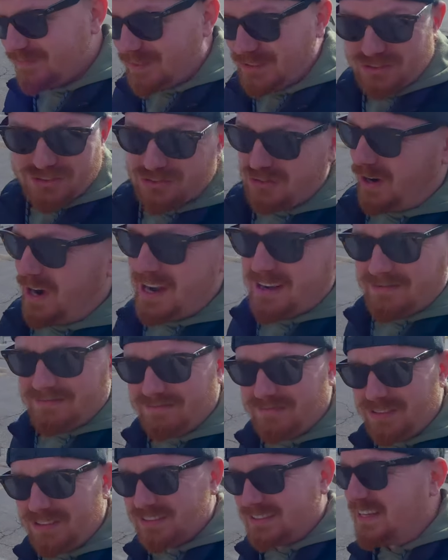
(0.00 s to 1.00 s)
This is great.
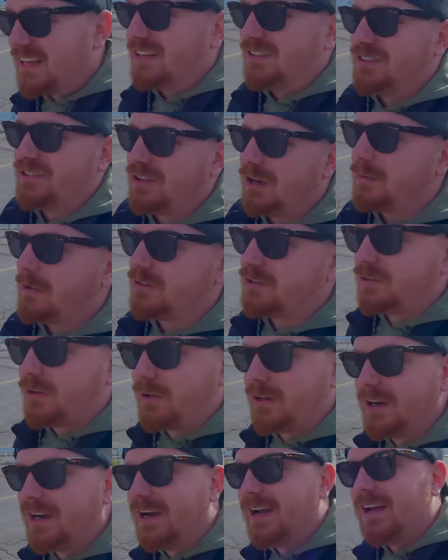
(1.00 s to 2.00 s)
We're just getting so much
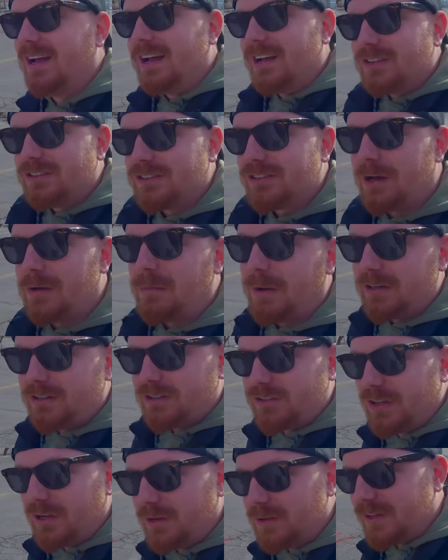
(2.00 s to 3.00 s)
solar. So
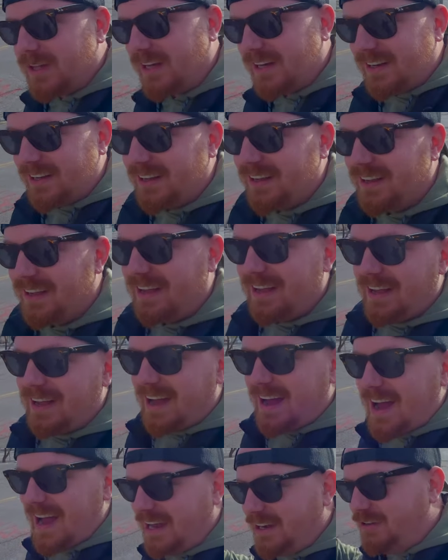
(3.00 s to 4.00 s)
much so that
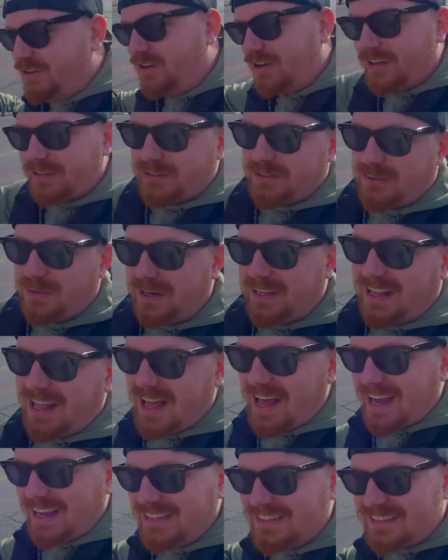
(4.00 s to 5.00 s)
I just
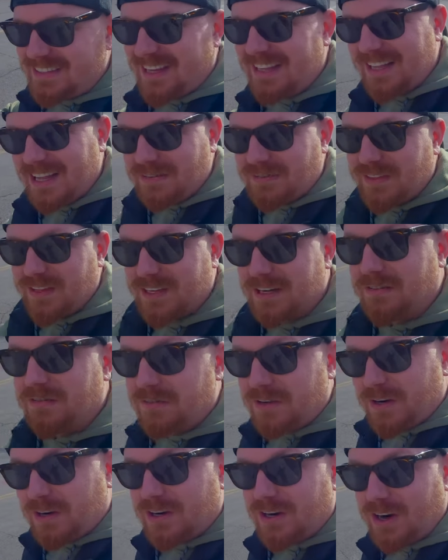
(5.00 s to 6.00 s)
realized I left the
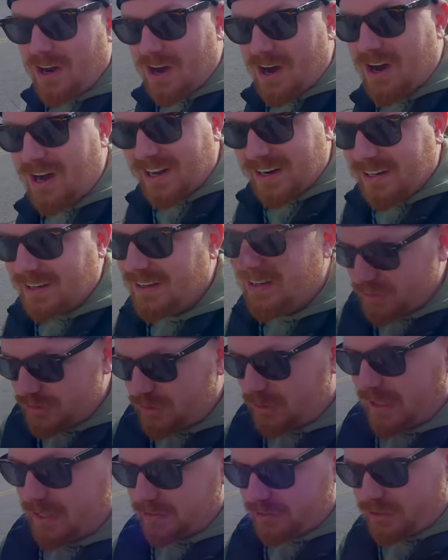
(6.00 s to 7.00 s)
converter on
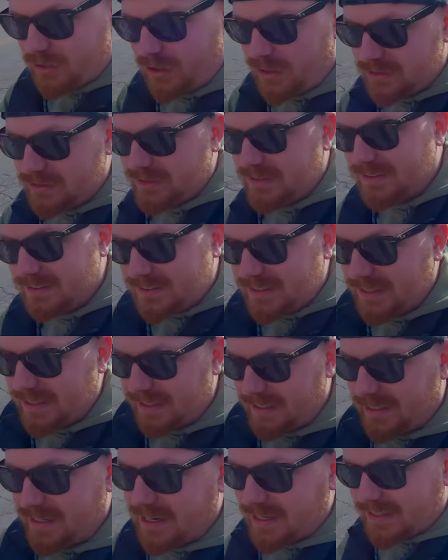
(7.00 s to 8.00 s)
that uh, charges
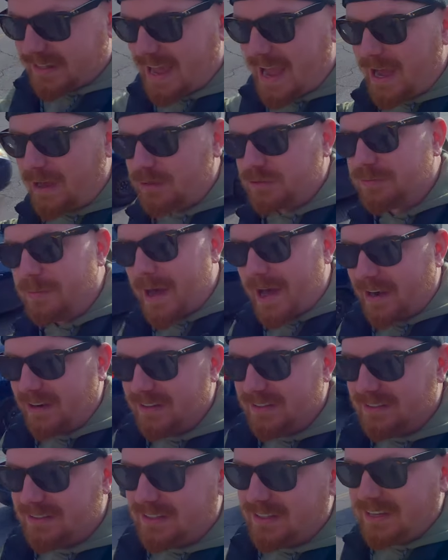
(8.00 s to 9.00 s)
the, uh, the house
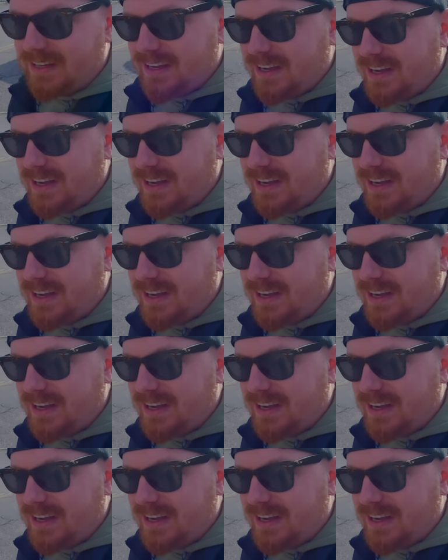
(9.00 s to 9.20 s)
batteries